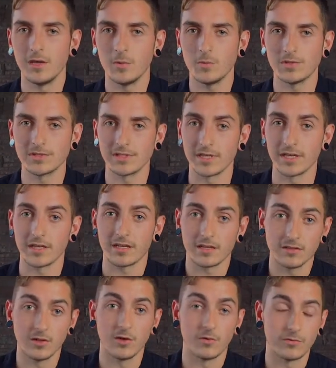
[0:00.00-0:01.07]
It was like,
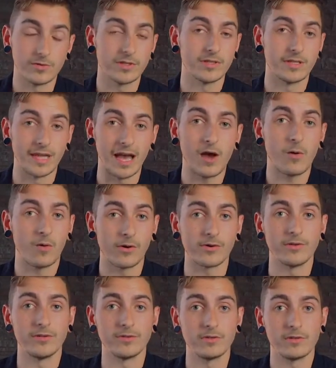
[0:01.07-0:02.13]
no, really, how are
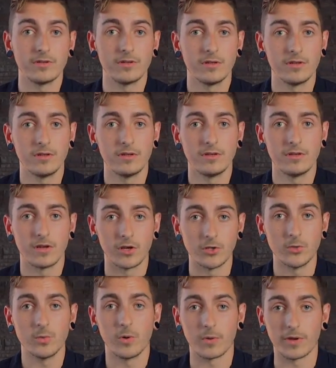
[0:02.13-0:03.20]
you? Are
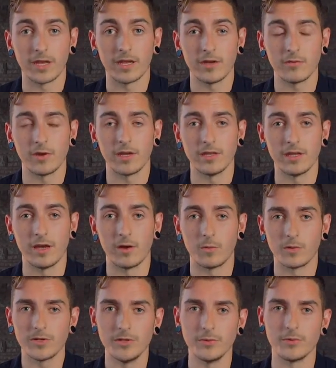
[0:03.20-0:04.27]
you okay right now?
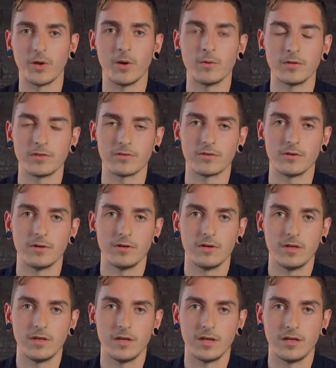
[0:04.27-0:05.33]
What are you going through?
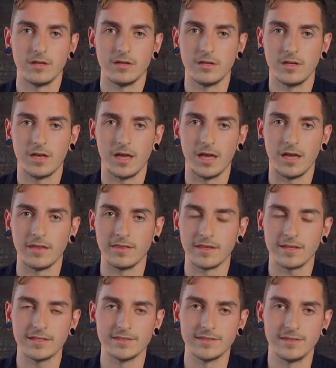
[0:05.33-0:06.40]
And
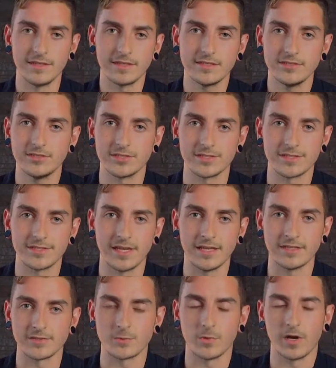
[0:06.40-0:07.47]
they could just
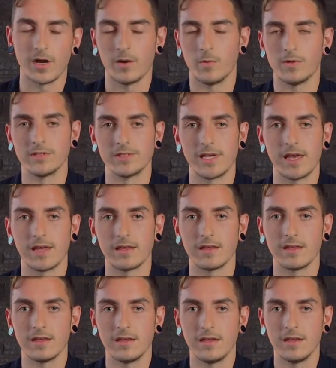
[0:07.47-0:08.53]
sense where I was at.
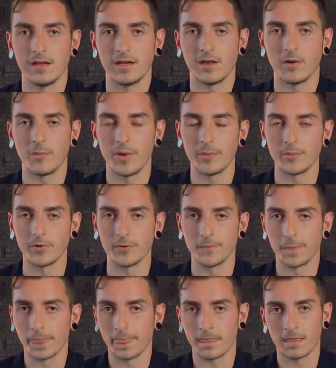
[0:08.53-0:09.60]
And I
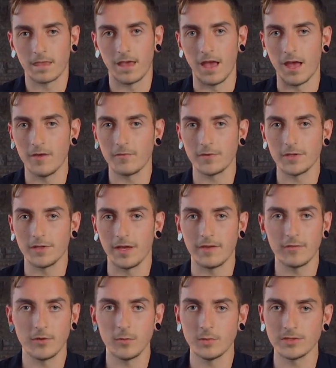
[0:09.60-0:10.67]
remember
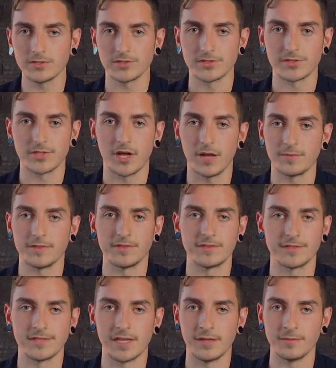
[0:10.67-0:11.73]
everyone just stopped at
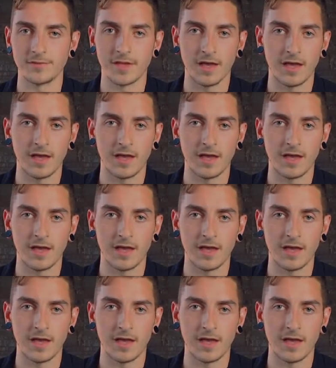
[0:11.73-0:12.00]
the same